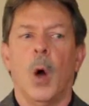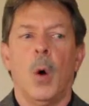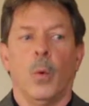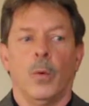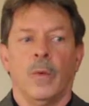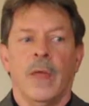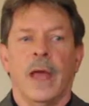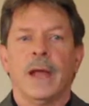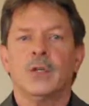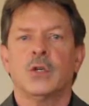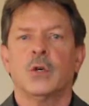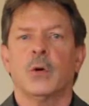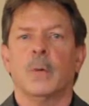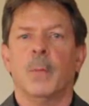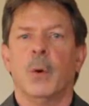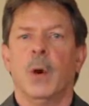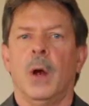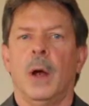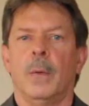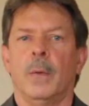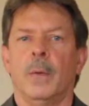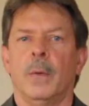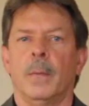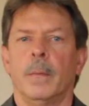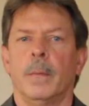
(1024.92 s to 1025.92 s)
Oh, that's your
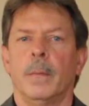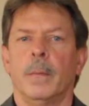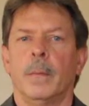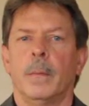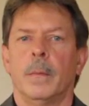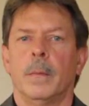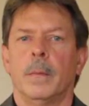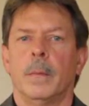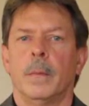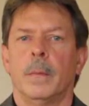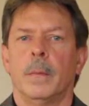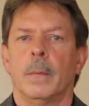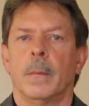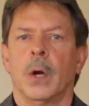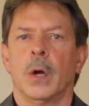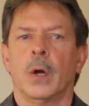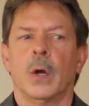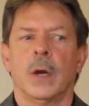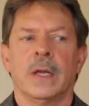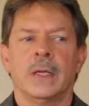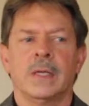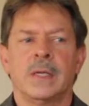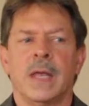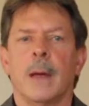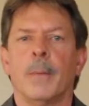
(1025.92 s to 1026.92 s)
problem. A
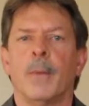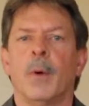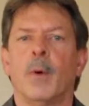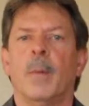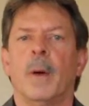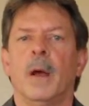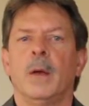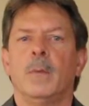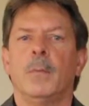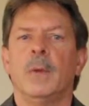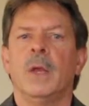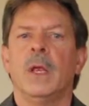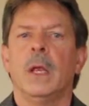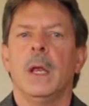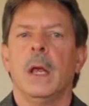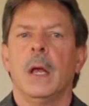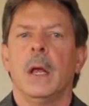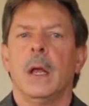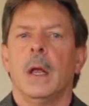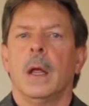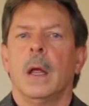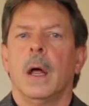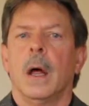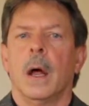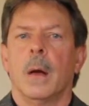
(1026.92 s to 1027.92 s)
good example might be
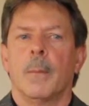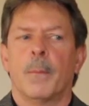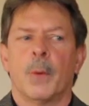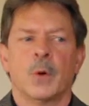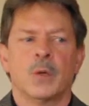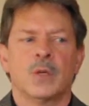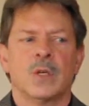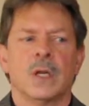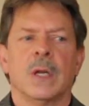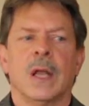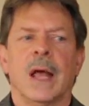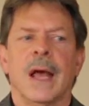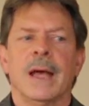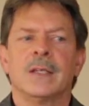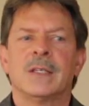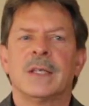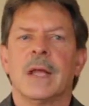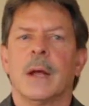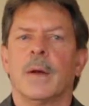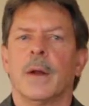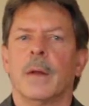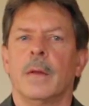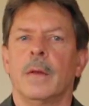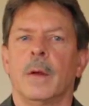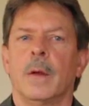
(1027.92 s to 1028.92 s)
a person lies
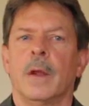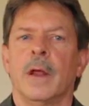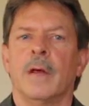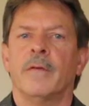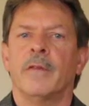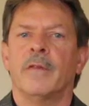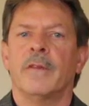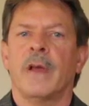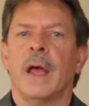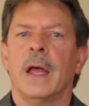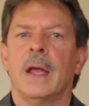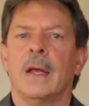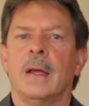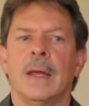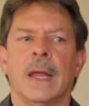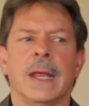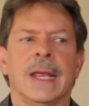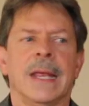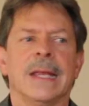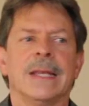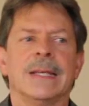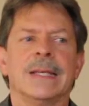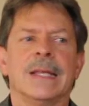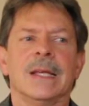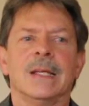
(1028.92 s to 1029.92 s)
down on their left side and they
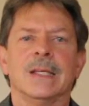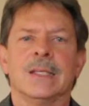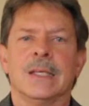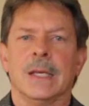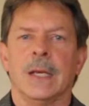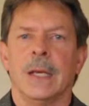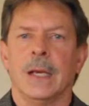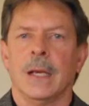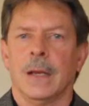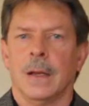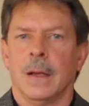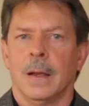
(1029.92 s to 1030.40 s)
get dizzy,